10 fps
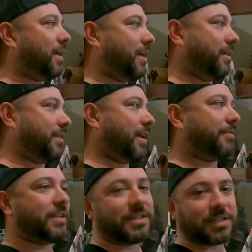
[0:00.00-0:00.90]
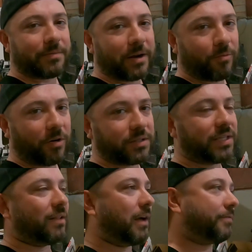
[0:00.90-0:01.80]
It did have a decent amount of
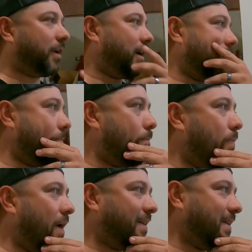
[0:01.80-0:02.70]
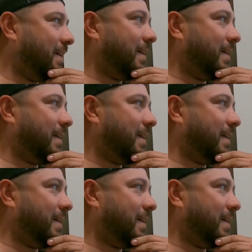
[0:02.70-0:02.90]
warranty left on it, but